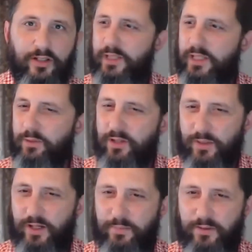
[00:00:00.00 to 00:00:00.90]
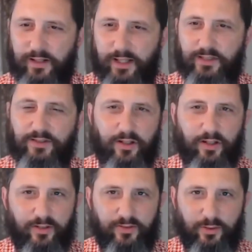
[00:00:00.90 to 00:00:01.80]
People coming up and their legs cut
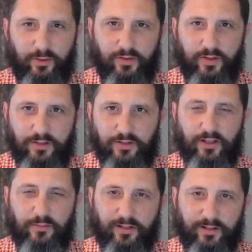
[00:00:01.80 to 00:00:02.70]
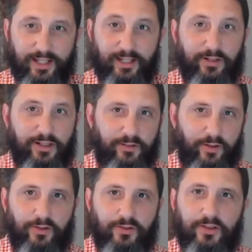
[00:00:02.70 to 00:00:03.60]
off, and the Lord's touching them and their leg
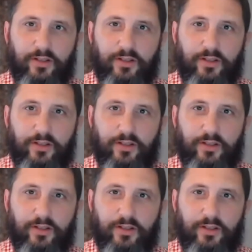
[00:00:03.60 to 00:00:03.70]
regrows.